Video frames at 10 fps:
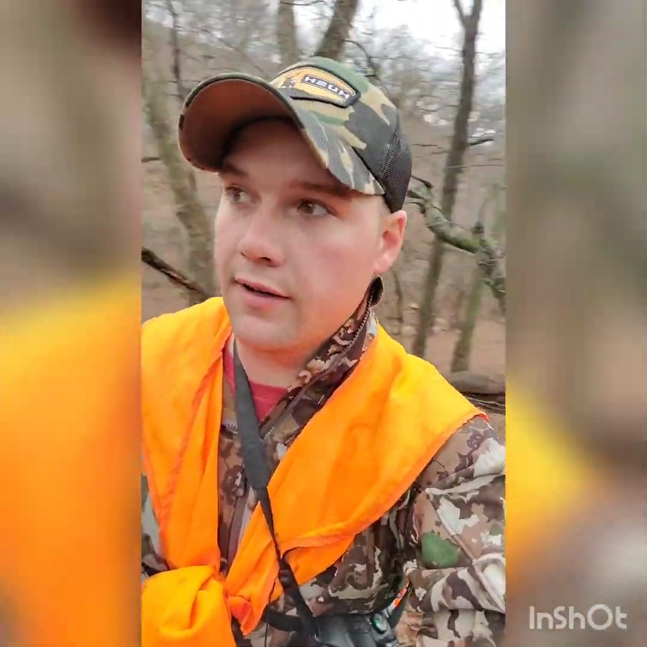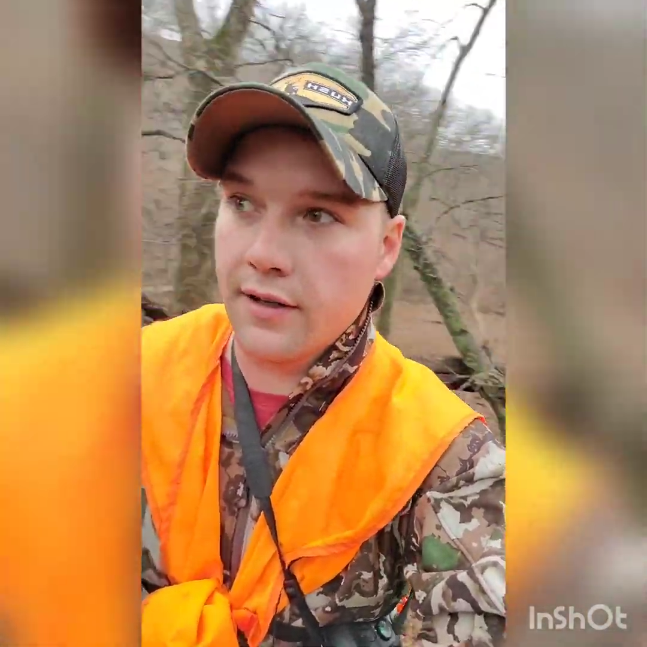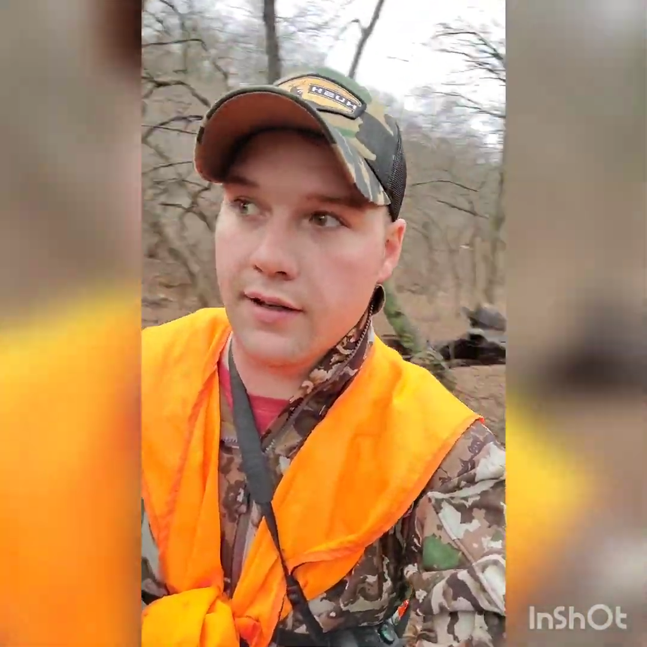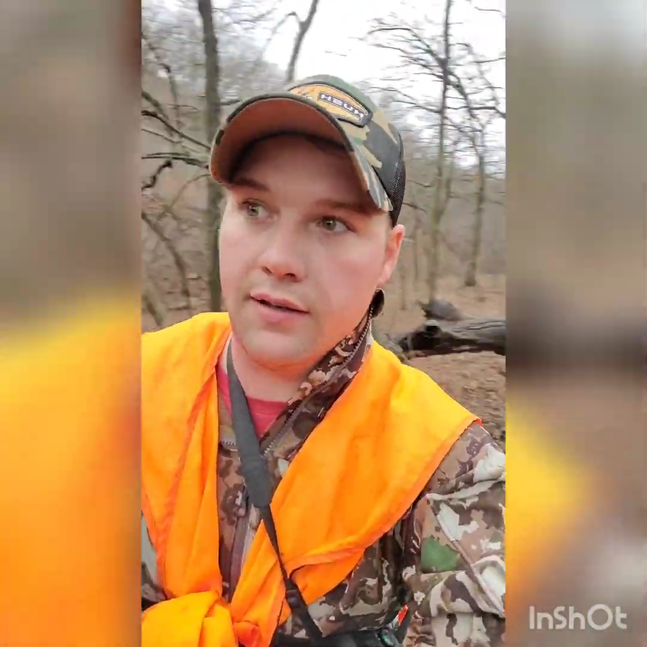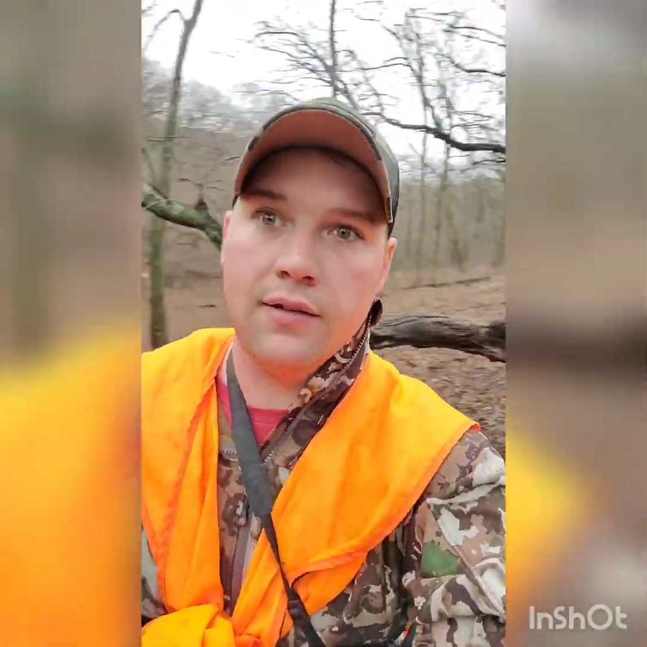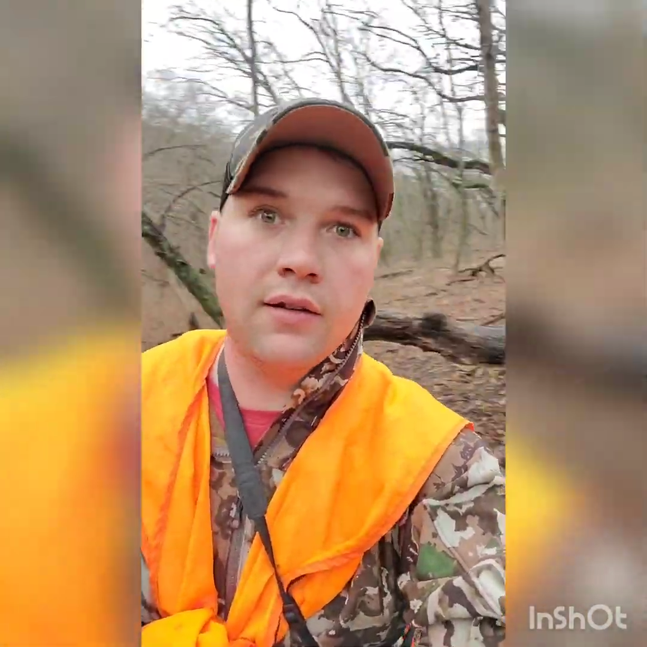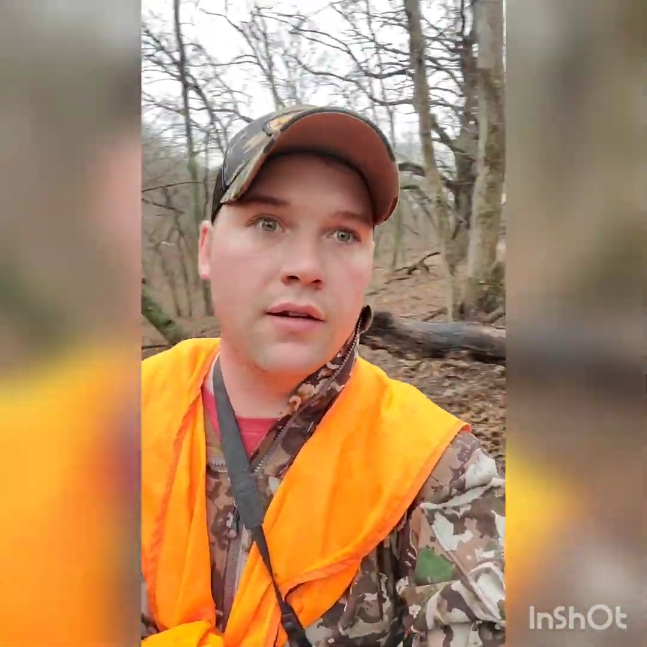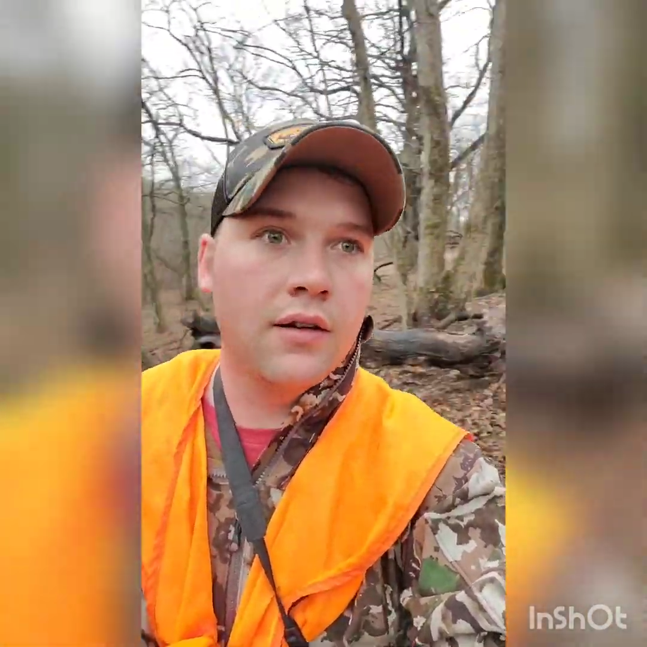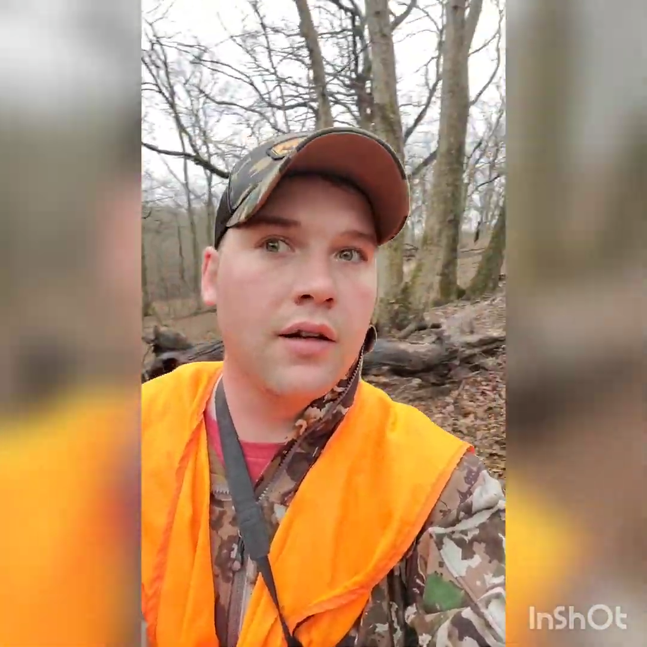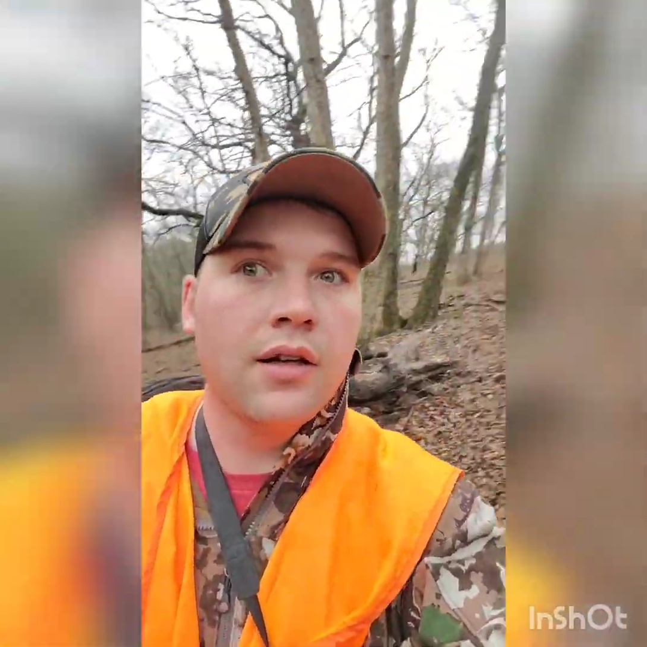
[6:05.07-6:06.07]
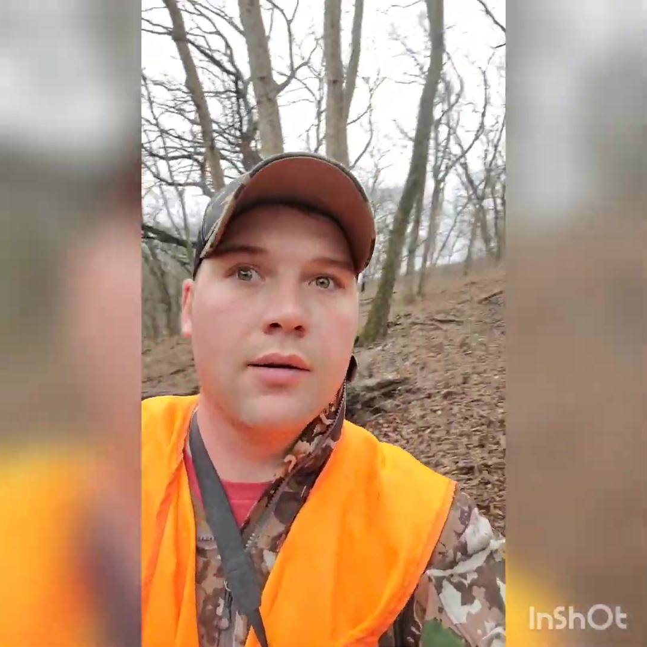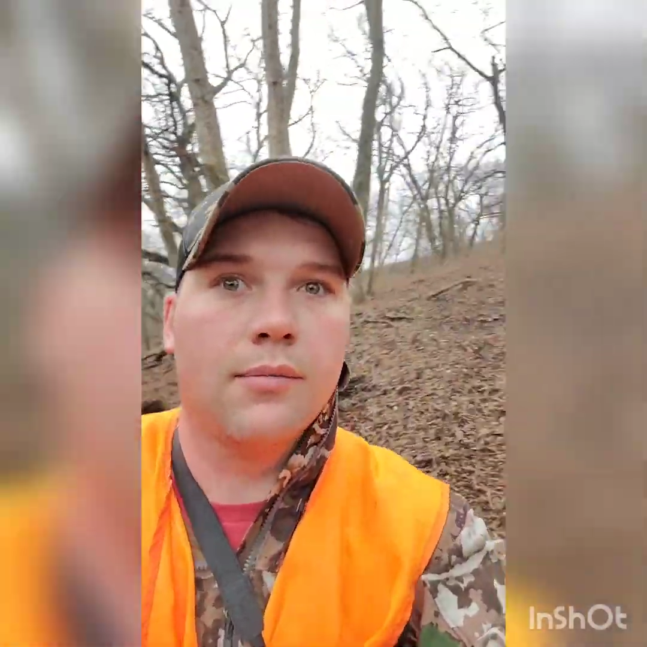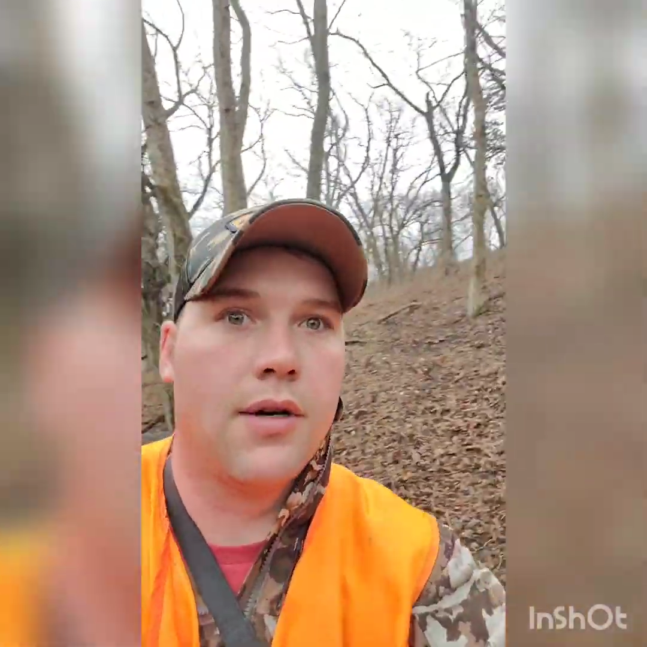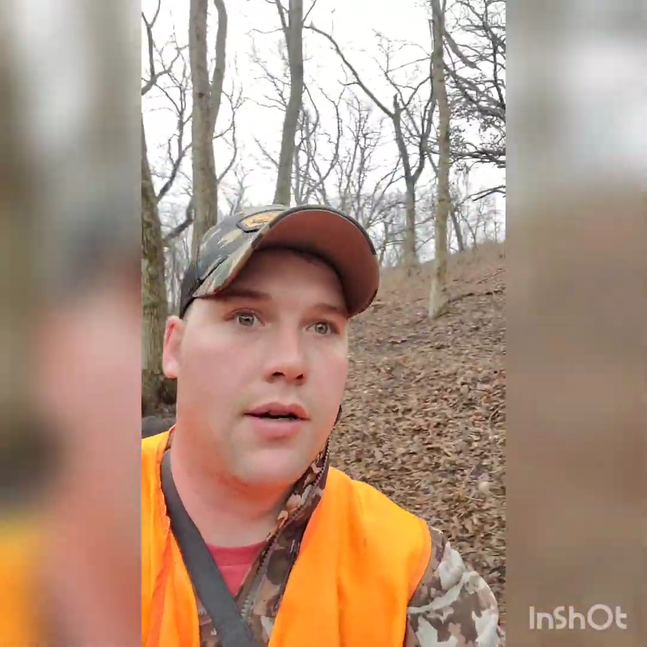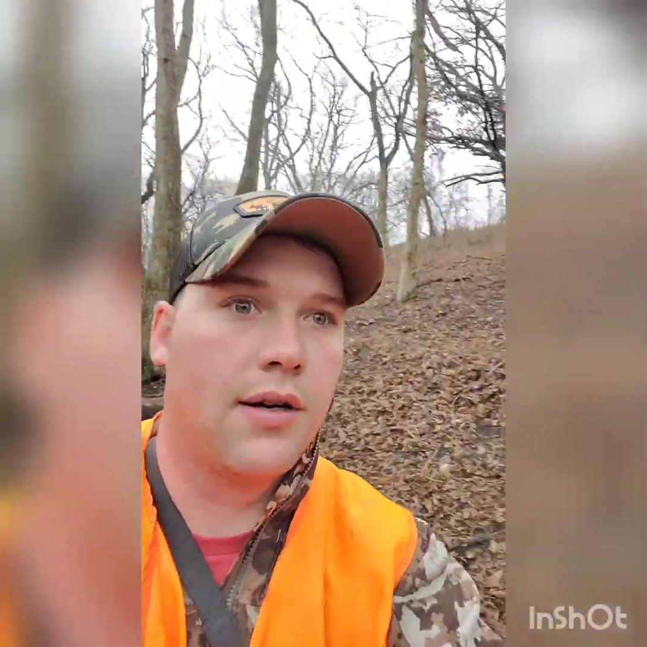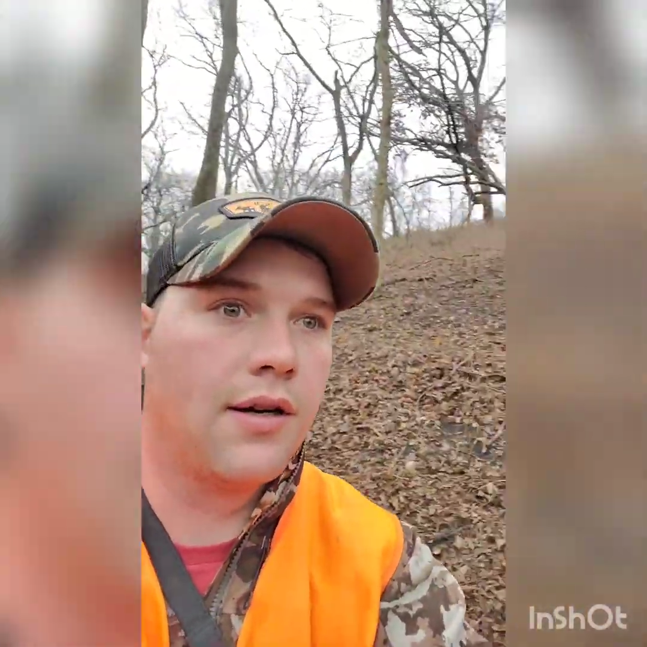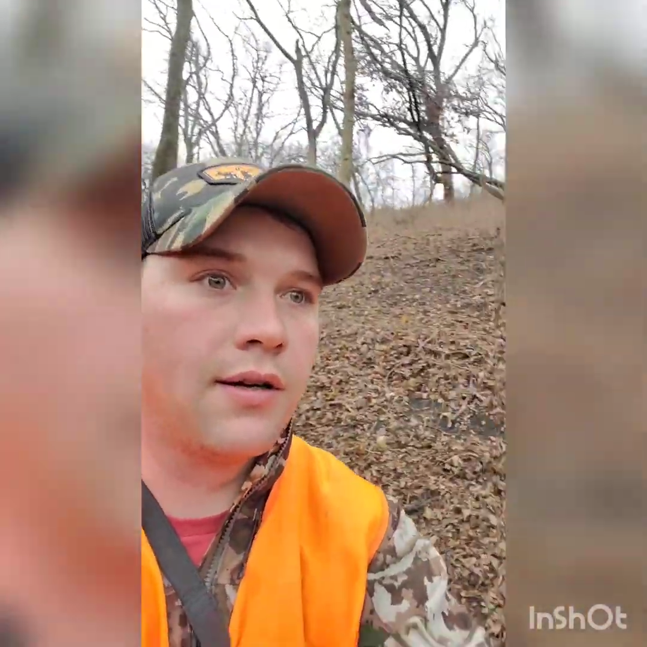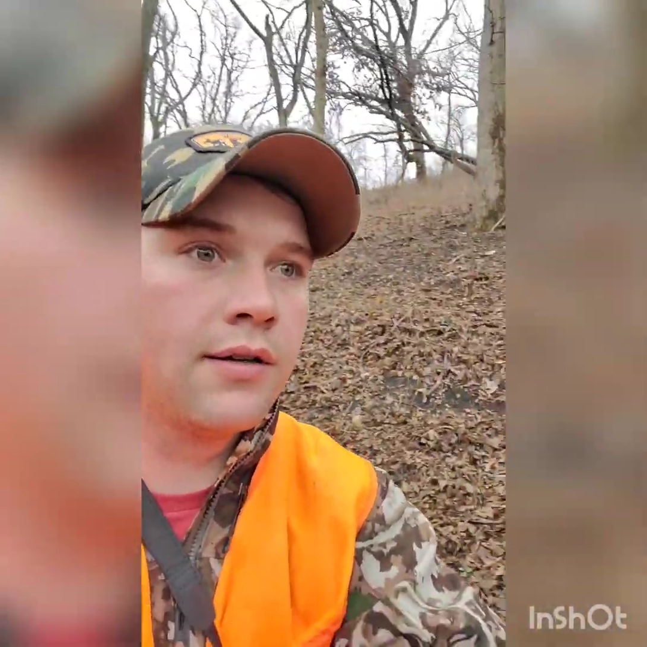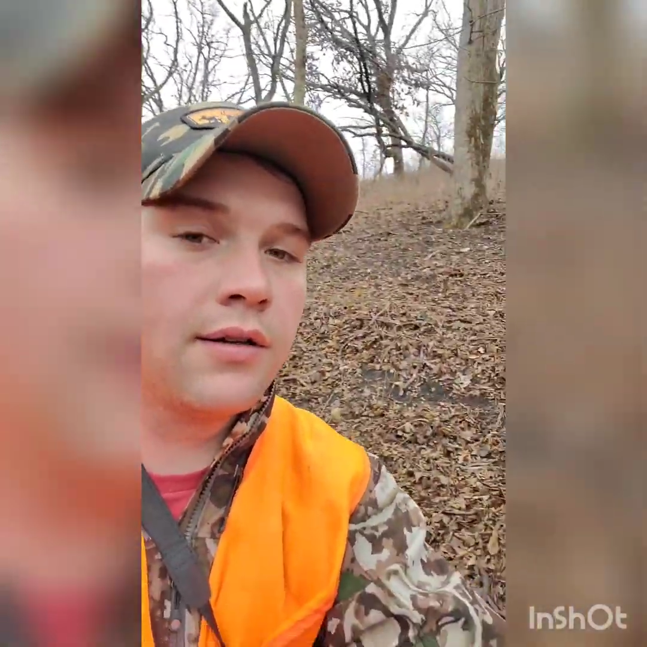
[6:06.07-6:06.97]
yet, but I